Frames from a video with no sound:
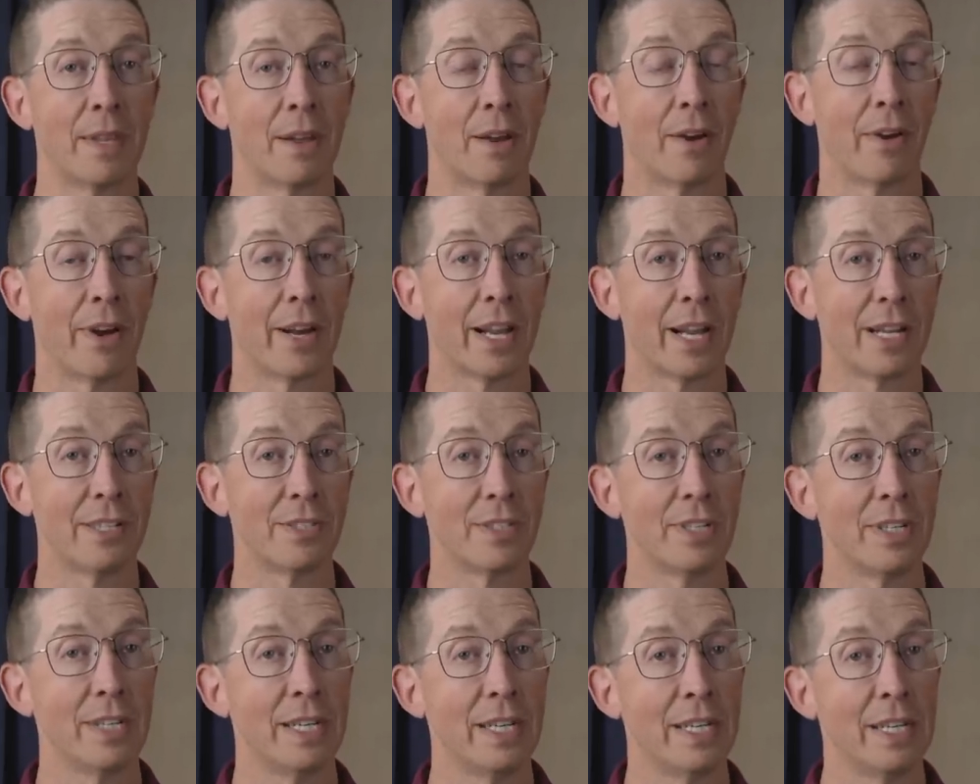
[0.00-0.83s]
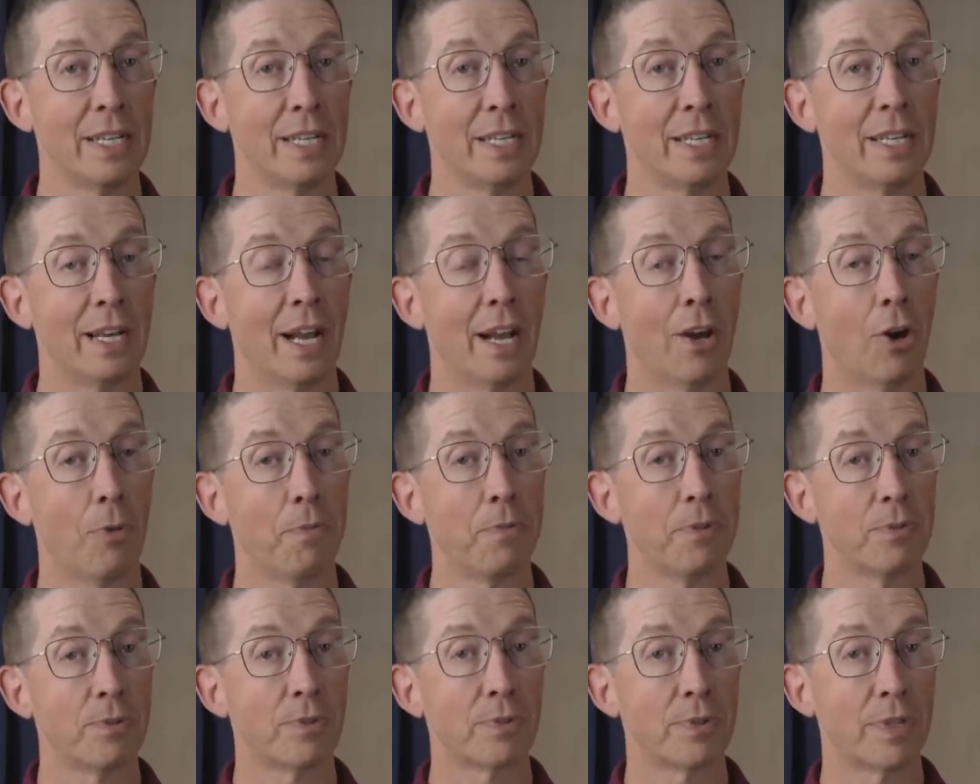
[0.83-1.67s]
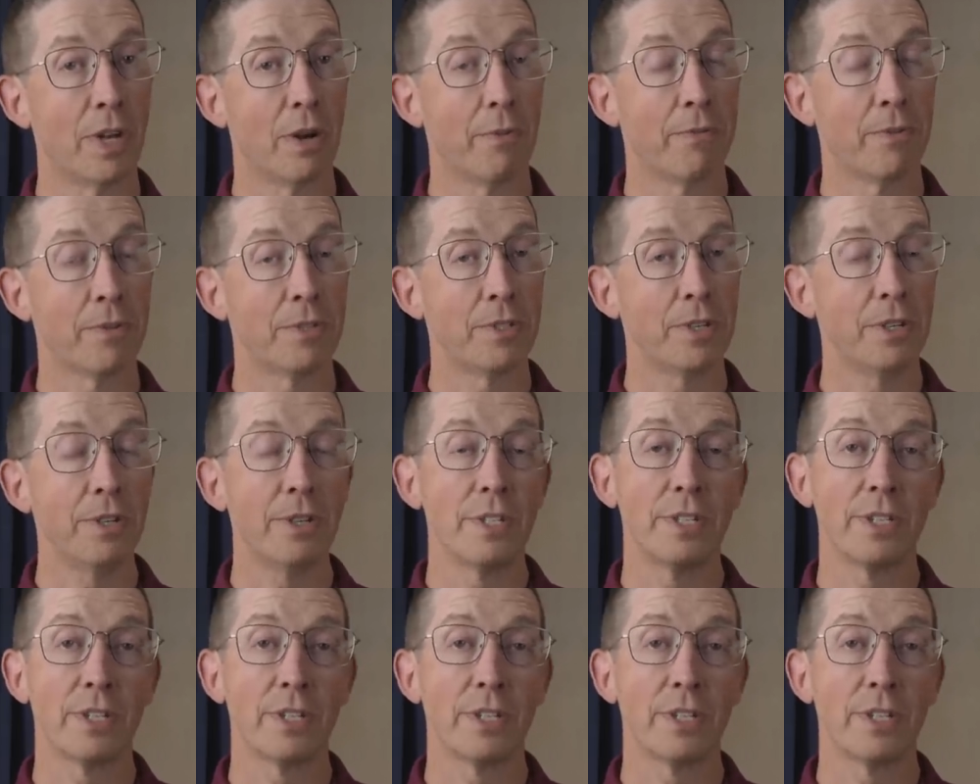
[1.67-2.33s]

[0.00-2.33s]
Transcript: All right, guys, I hope this was helpful to you.